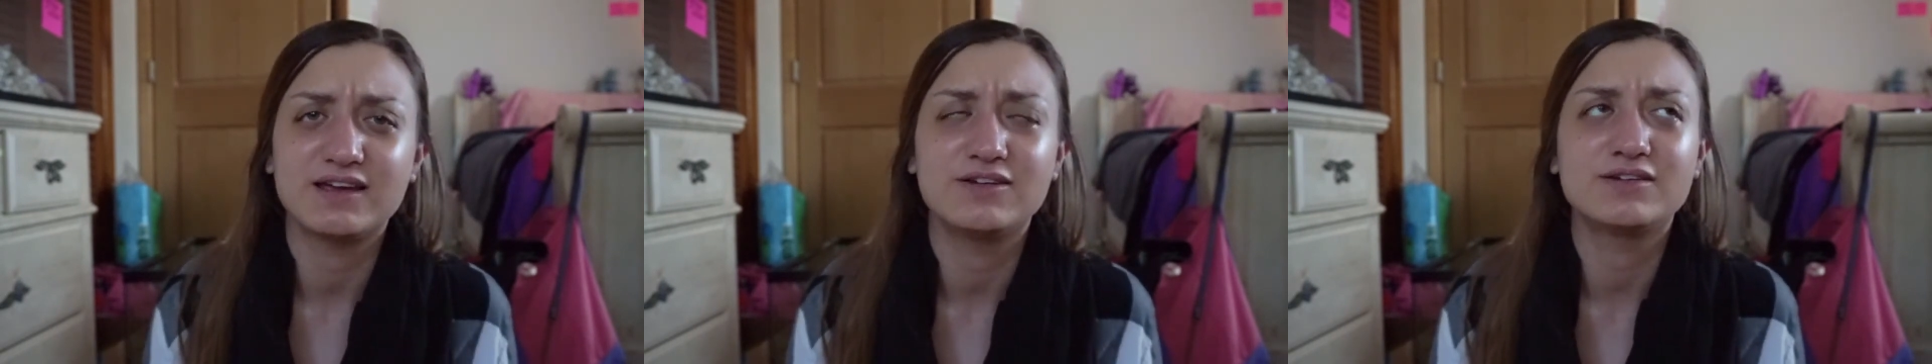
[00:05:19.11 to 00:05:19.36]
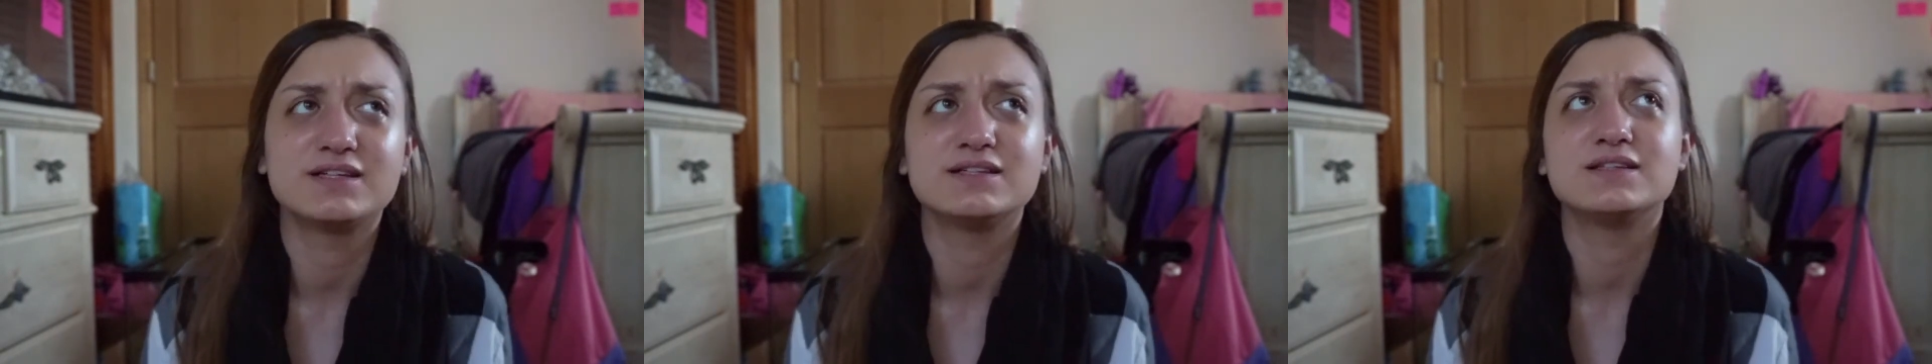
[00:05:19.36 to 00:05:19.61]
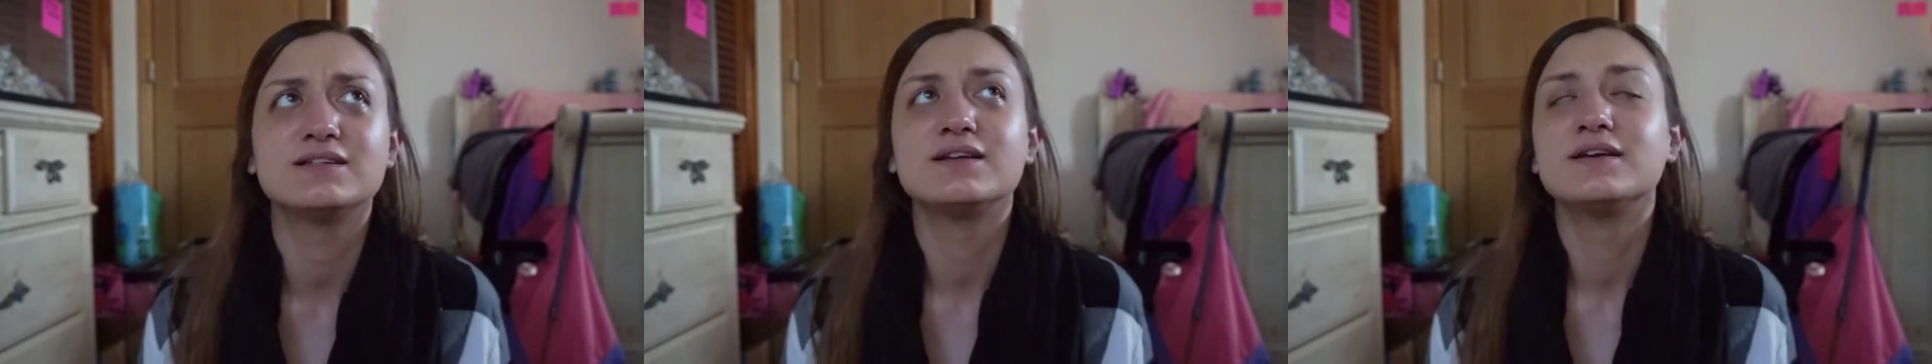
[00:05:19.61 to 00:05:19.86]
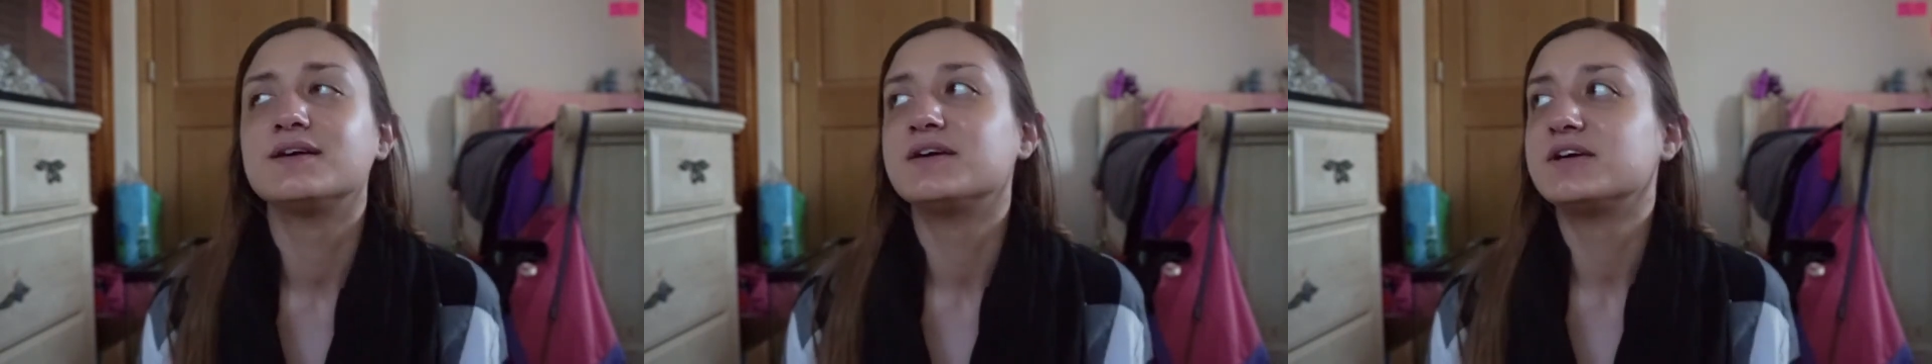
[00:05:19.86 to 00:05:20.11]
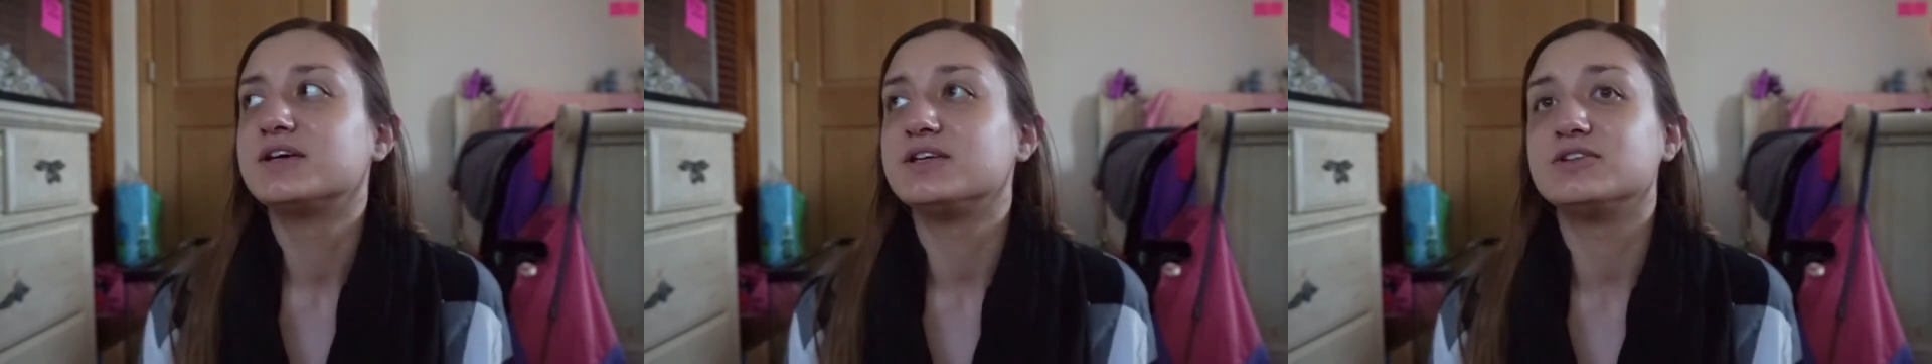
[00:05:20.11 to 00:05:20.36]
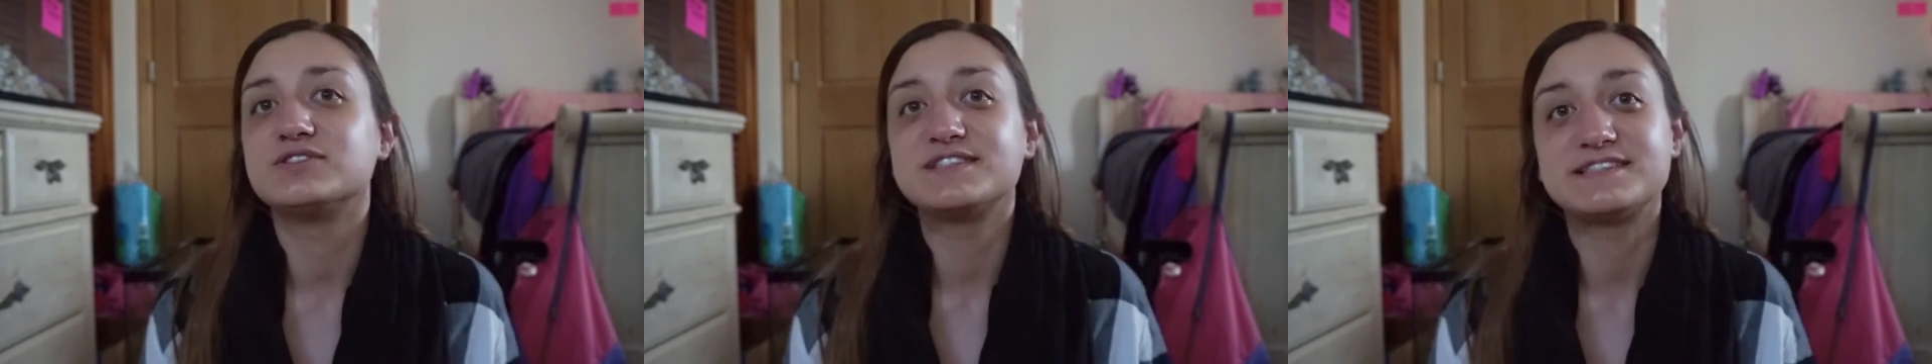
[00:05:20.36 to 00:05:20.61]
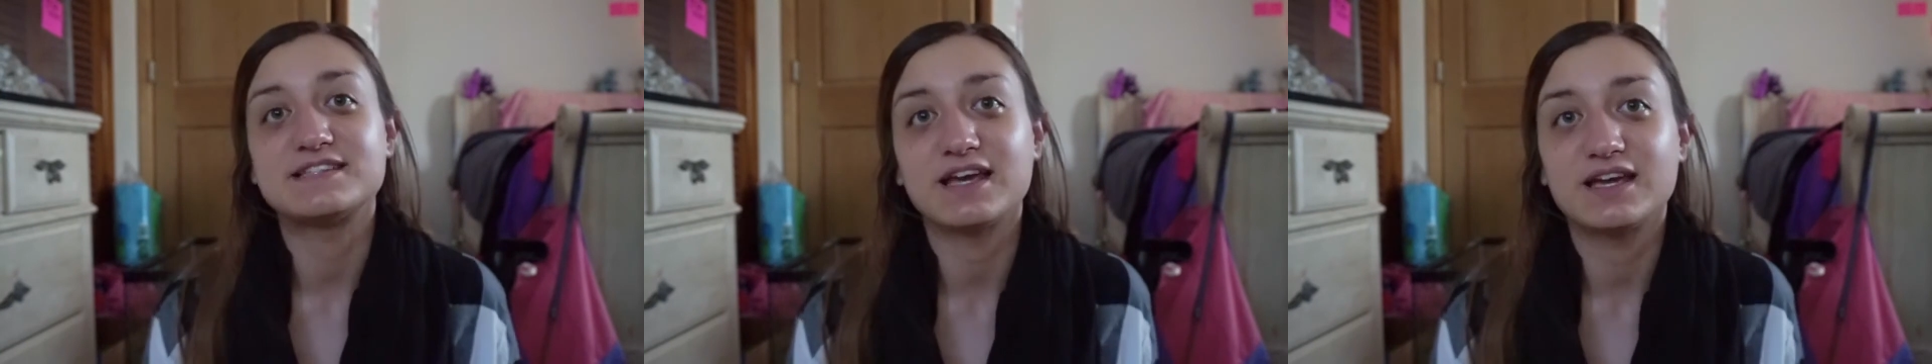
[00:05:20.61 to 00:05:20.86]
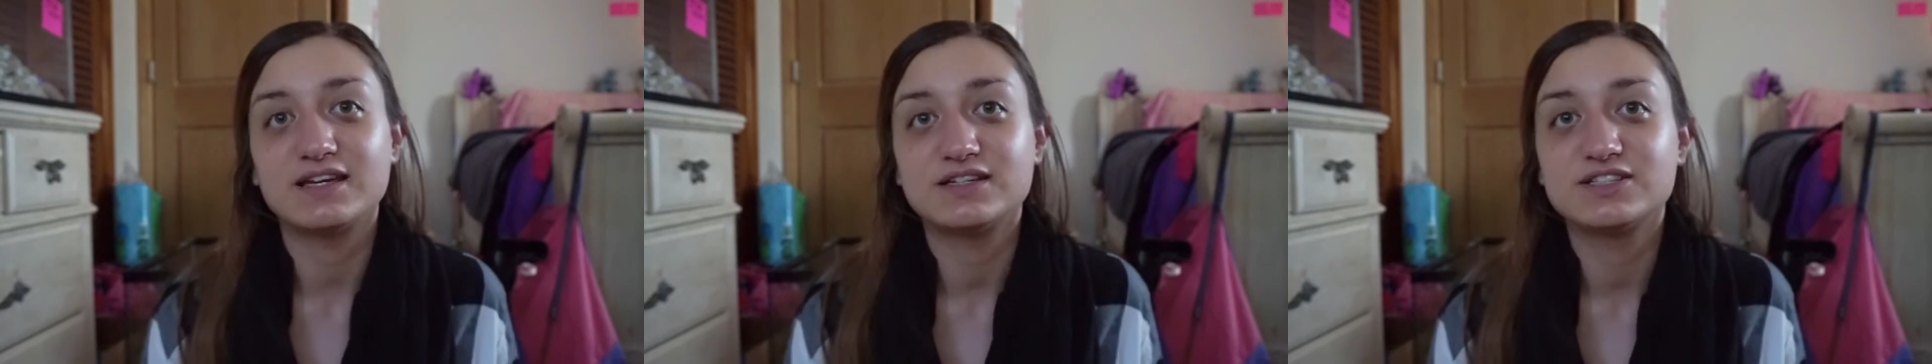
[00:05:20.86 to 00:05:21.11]
You can use
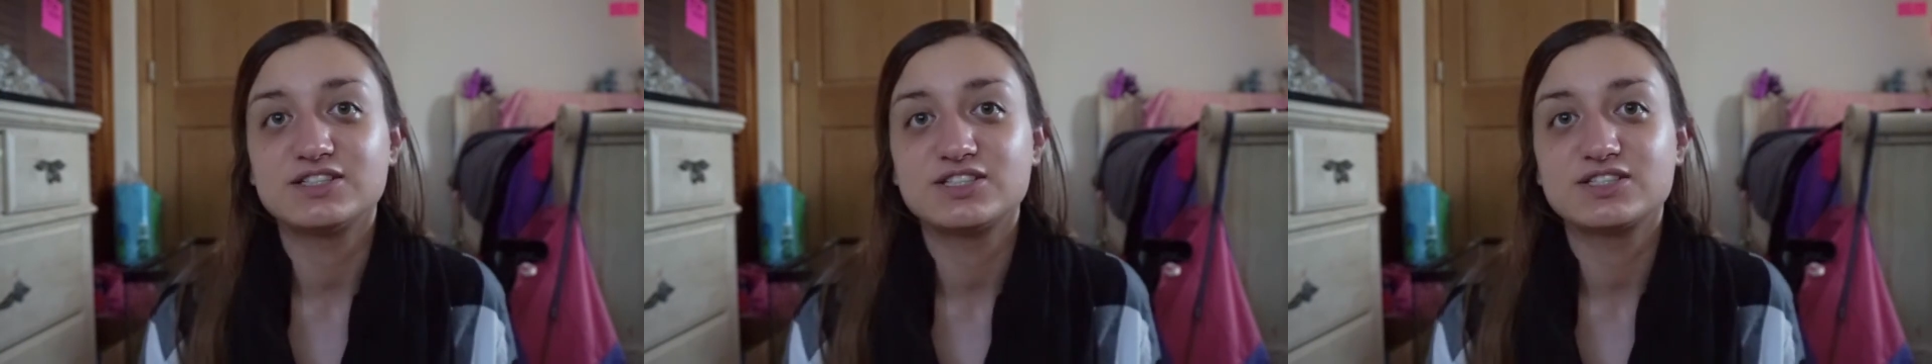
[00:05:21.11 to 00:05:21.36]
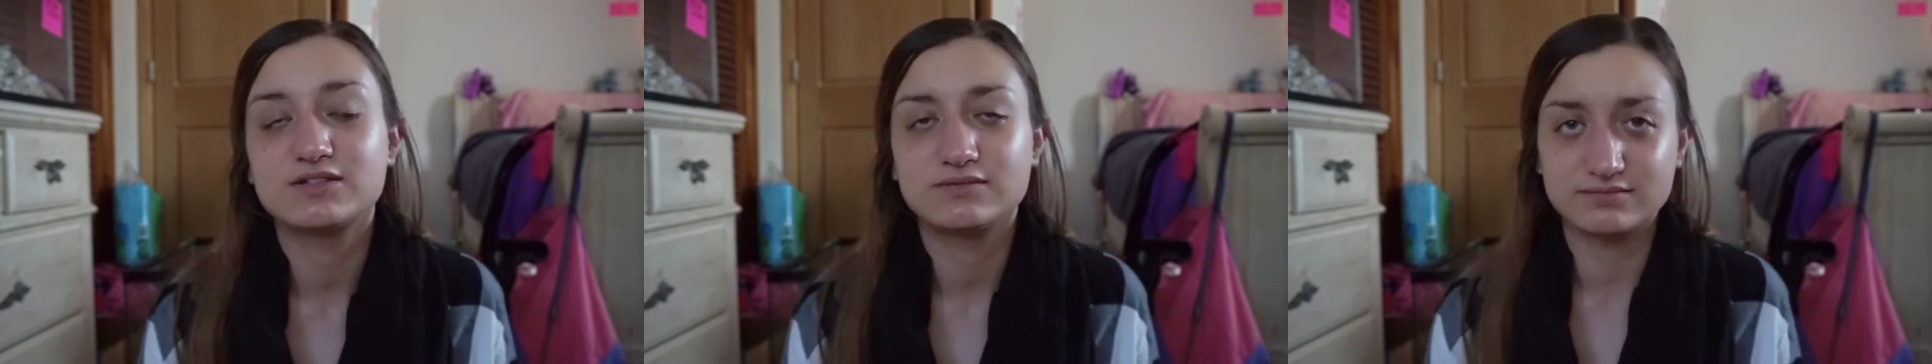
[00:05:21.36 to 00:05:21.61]
sage